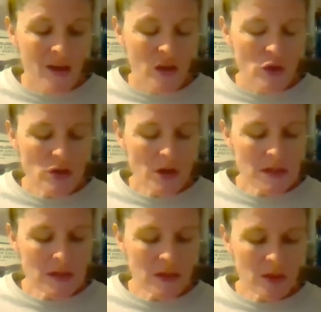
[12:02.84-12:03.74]
You talked
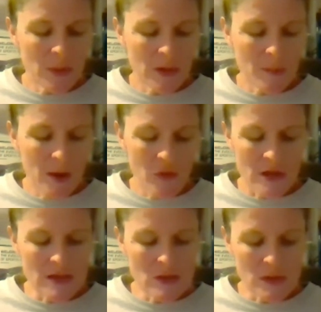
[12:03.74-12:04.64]
a little bit about the
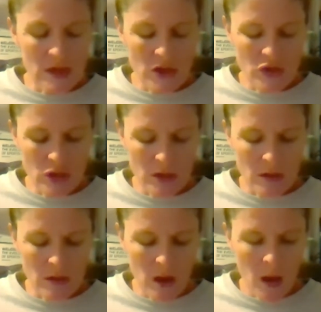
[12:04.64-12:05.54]

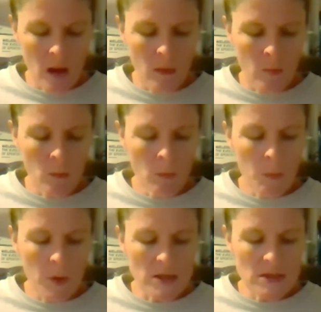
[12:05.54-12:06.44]
association,
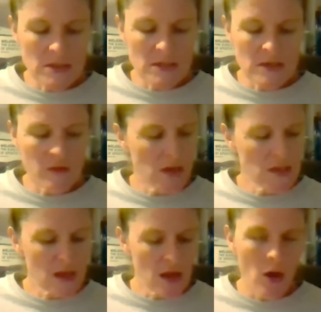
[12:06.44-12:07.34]
but did
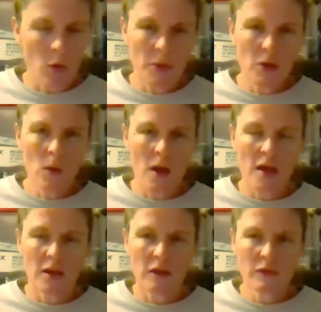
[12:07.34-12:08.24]
CBSA help you?
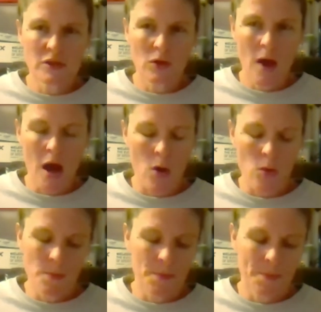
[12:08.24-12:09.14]
And if so, how?